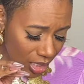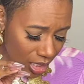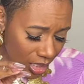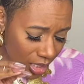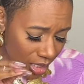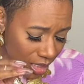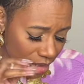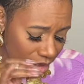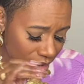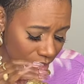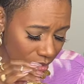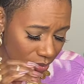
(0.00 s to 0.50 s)

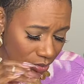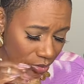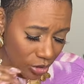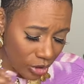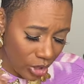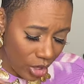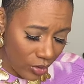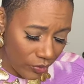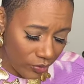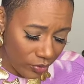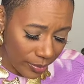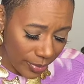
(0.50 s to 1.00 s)
It seems to
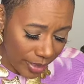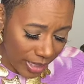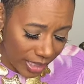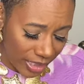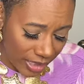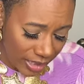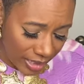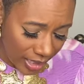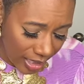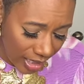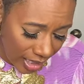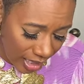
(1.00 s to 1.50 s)
go from end
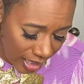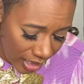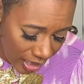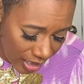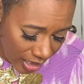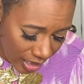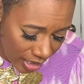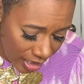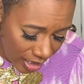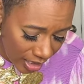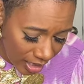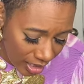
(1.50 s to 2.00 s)
to
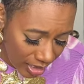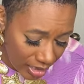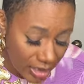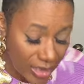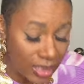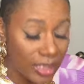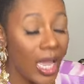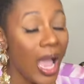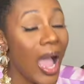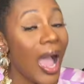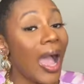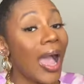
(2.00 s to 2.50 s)
end.
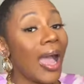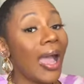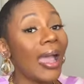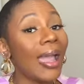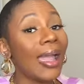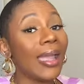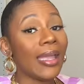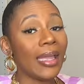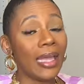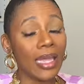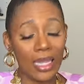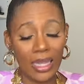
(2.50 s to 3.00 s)

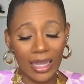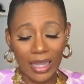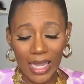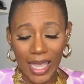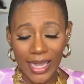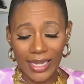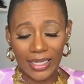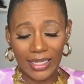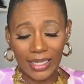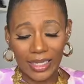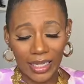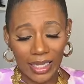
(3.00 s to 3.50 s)
I
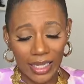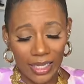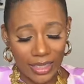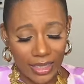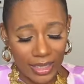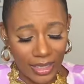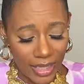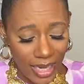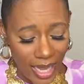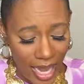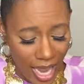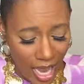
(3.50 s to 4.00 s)
like it.
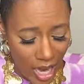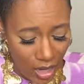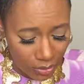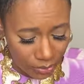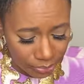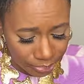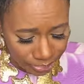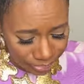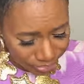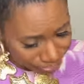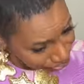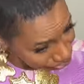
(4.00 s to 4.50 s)
Now,
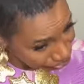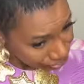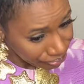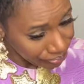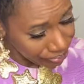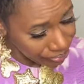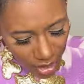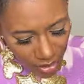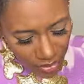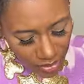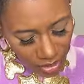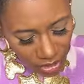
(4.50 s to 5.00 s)

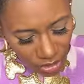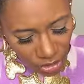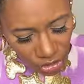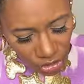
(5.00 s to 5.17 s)
these